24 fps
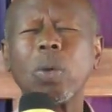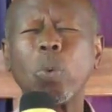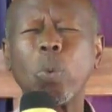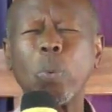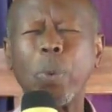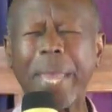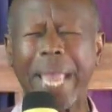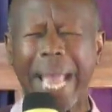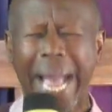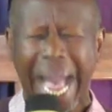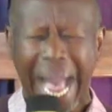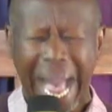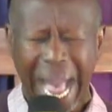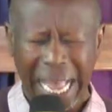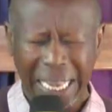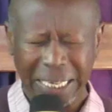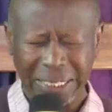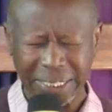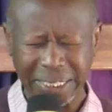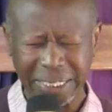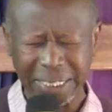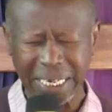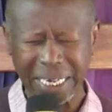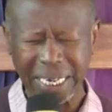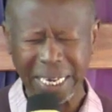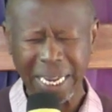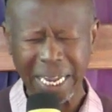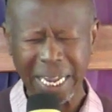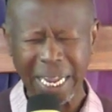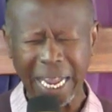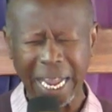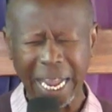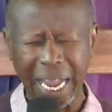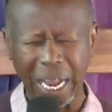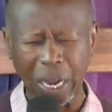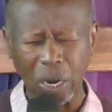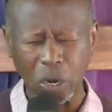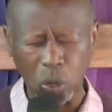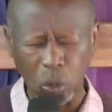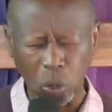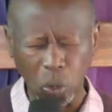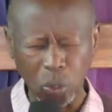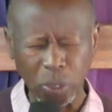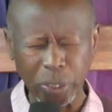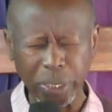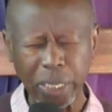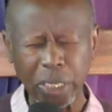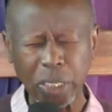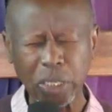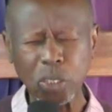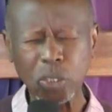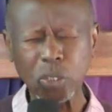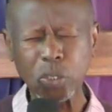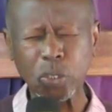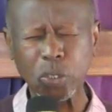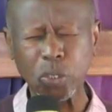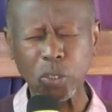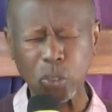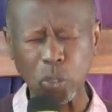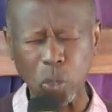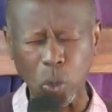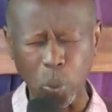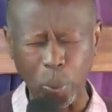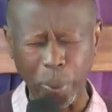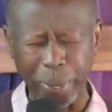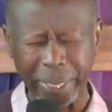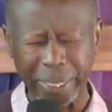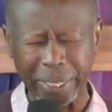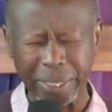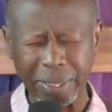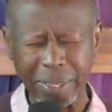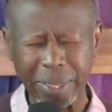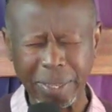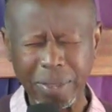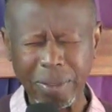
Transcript: we ask according to Your will.